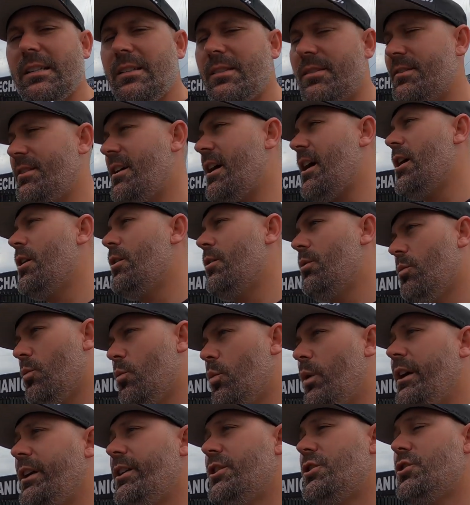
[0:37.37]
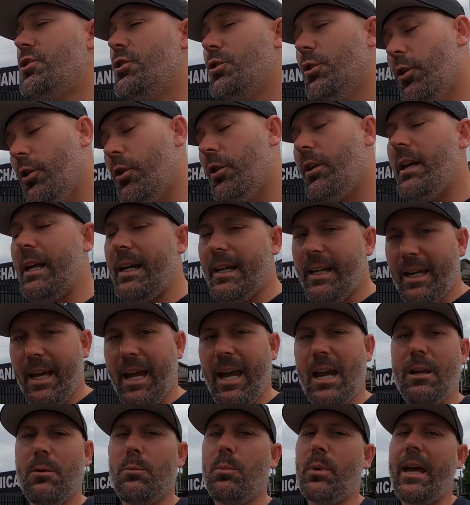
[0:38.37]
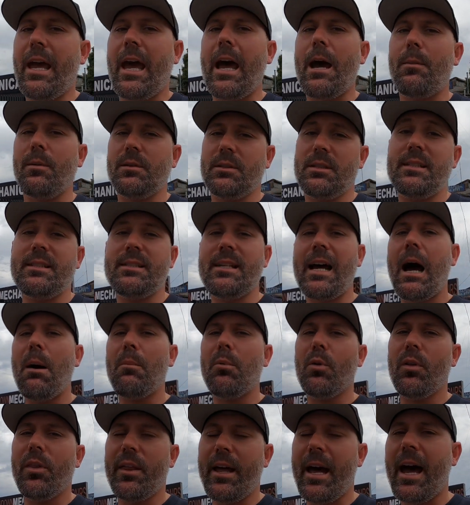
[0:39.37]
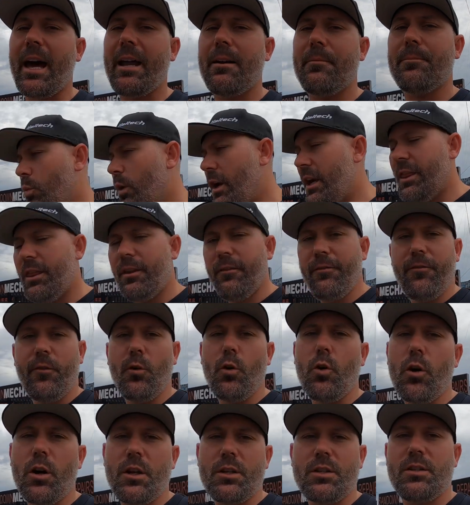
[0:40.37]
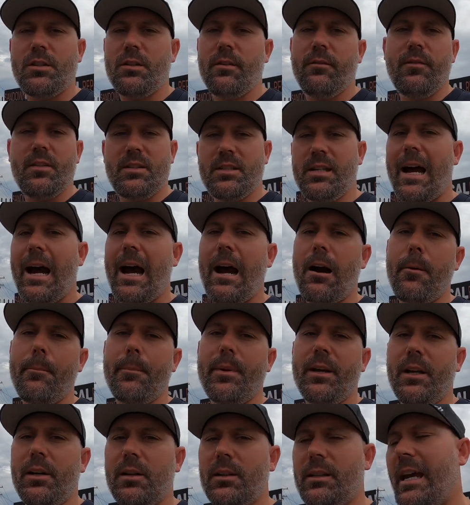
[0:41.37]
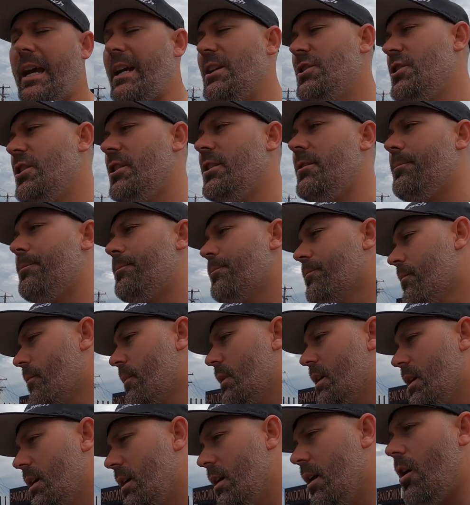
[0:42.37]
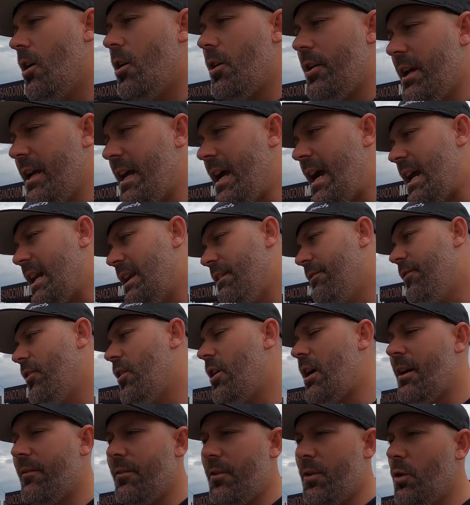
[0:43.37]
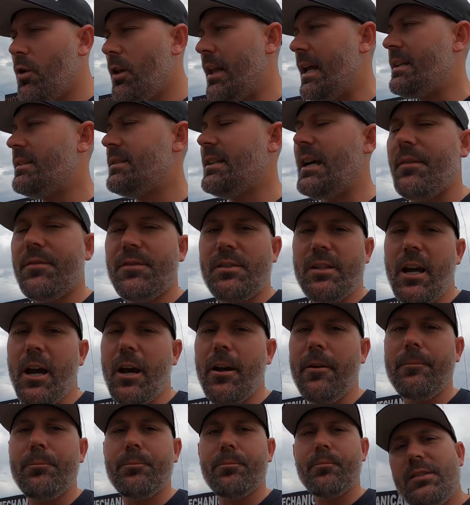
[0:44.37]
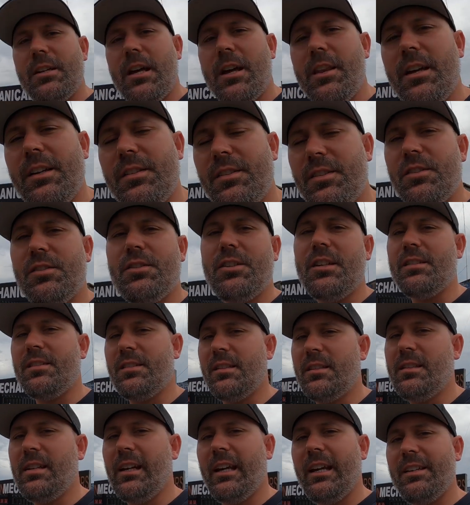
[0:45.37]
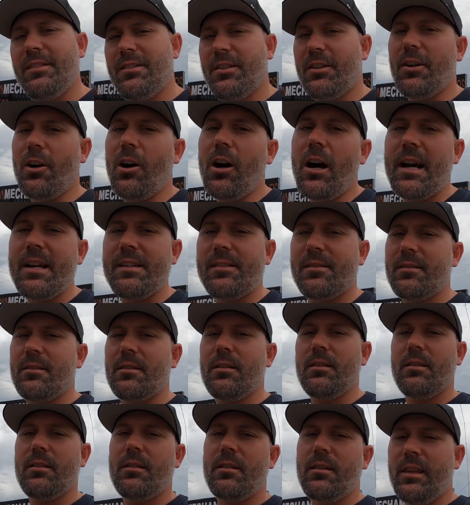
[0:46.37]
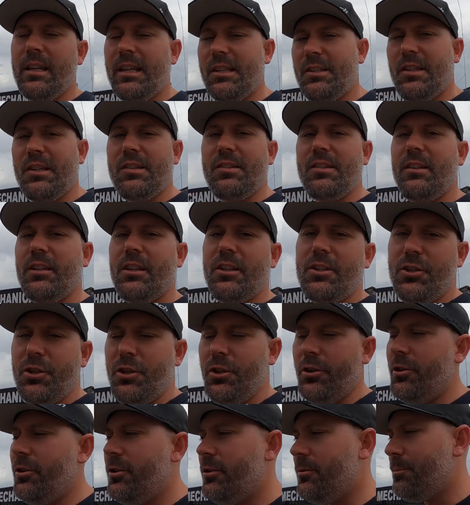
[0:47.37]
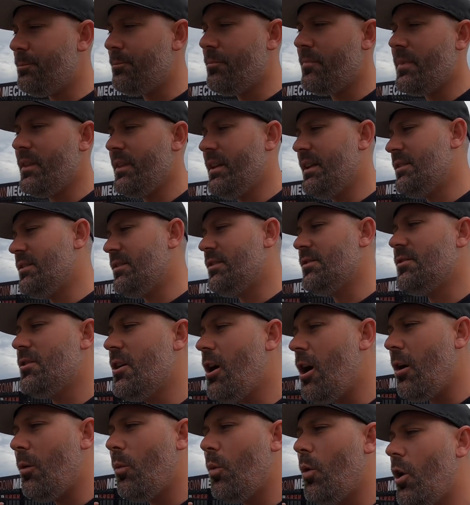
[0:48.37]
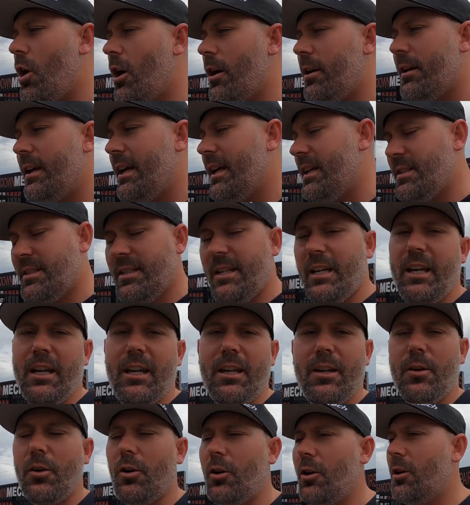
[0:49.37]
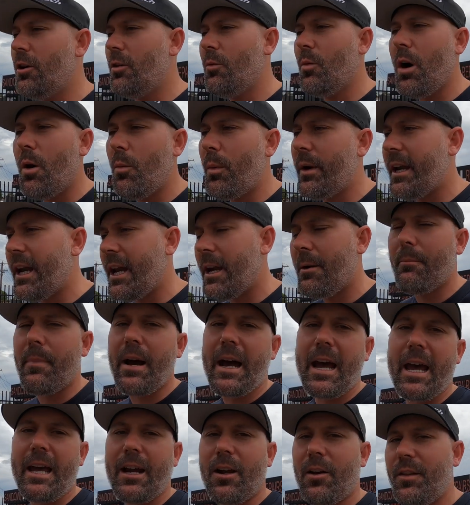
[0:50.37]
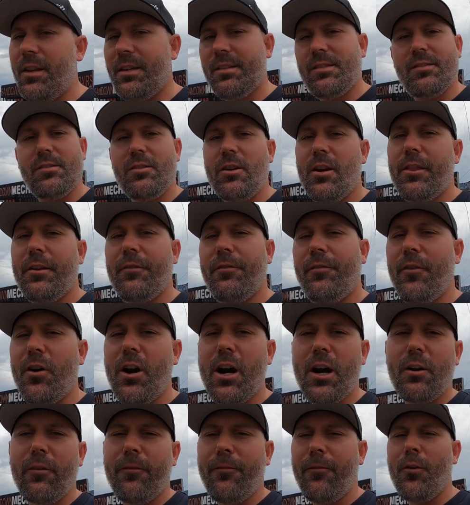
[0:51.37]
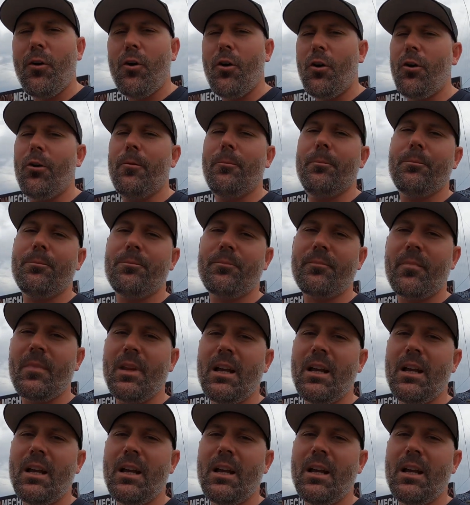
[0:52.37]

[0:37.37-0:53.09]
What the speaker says: So we should again be able to double that with the forged Vitara build engine on E85 and all that stuff. So this is just a teaser, guys. This isn't the tune. This is not what it did or what we're going to make, or this is not the final form.